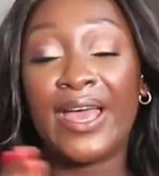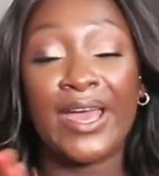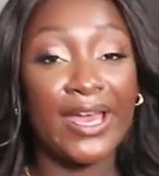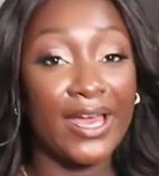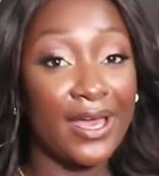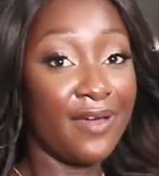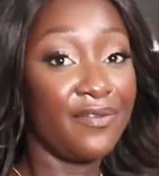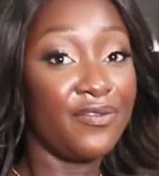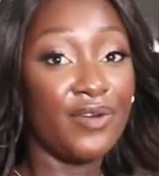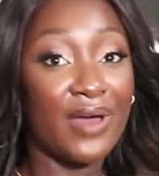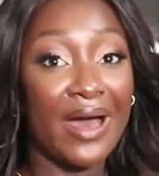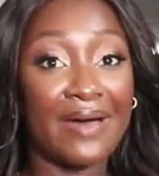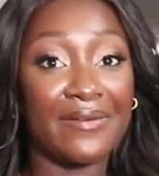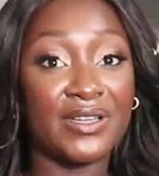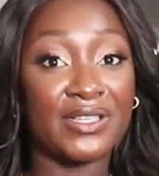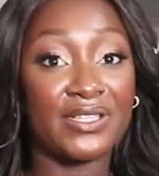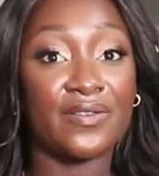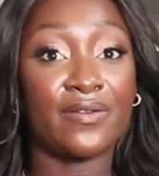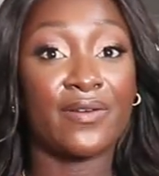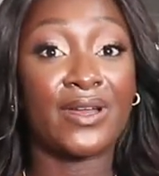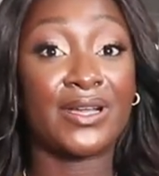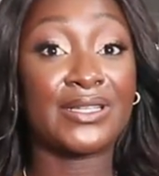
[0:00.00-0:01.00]
If you have a
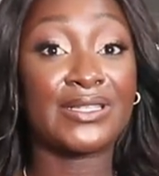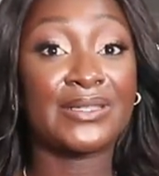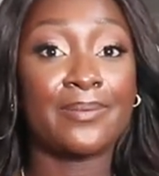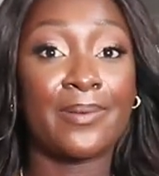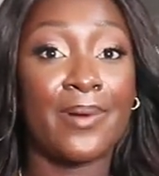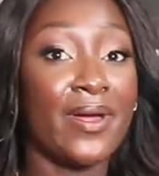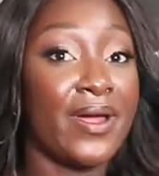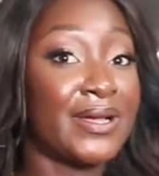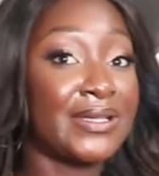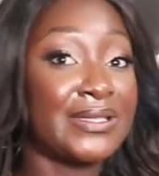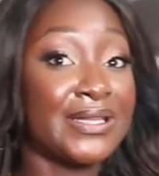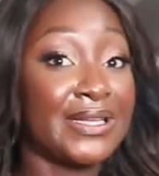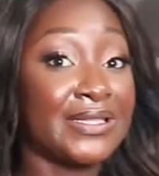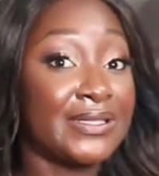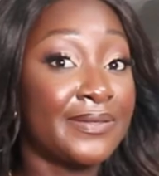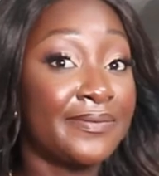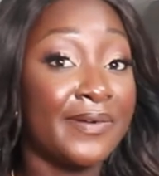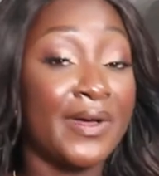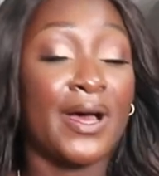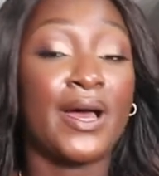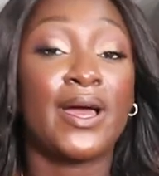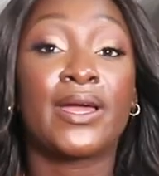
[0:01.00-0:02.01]
different experience, that's
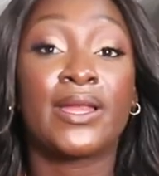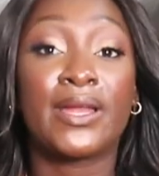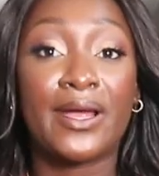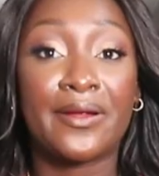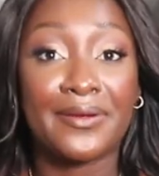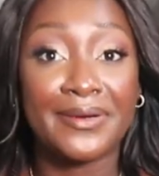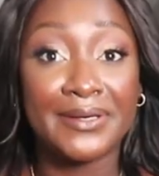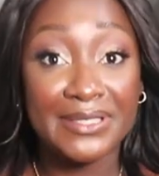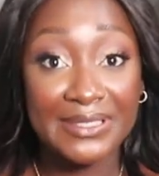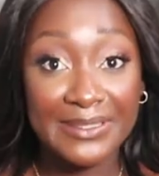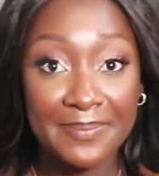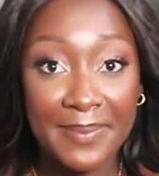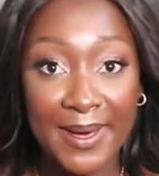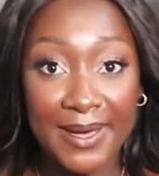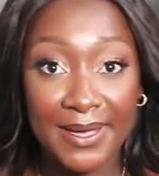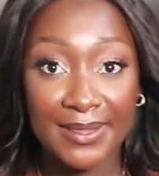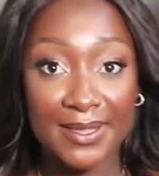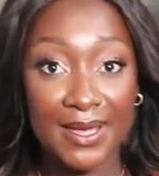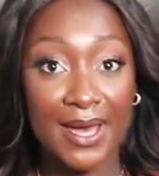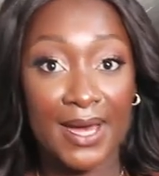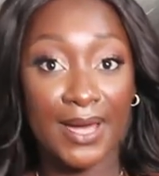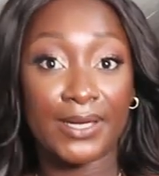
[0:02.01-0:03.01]
fine. I
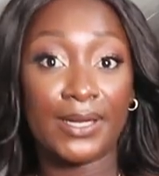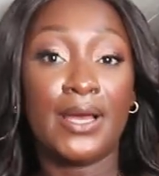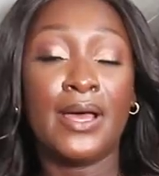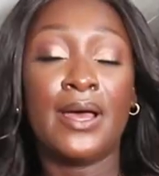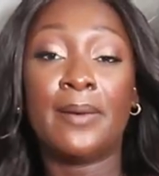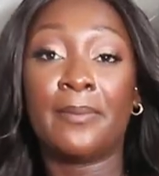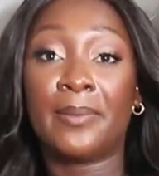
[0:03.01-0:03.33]
respect that.